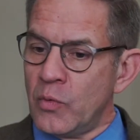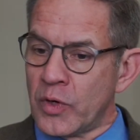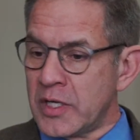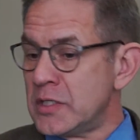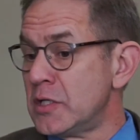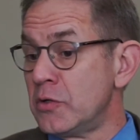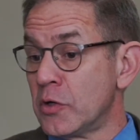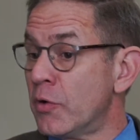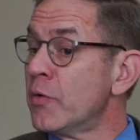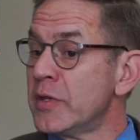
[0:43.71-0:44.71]
we're continuing to
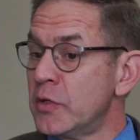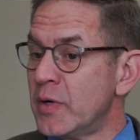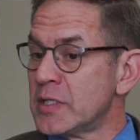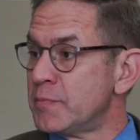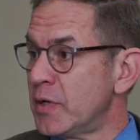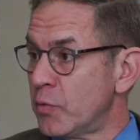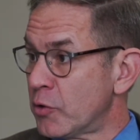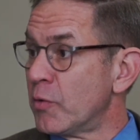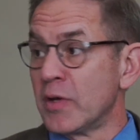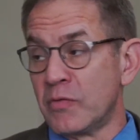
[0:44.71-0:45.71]
grow in the U.S., but we're
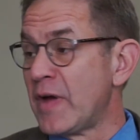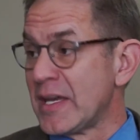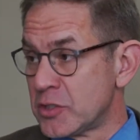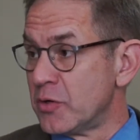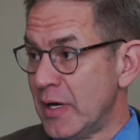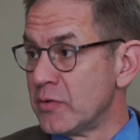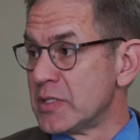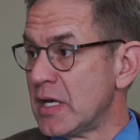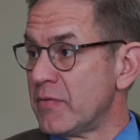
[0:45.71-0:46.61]
growing faster outside.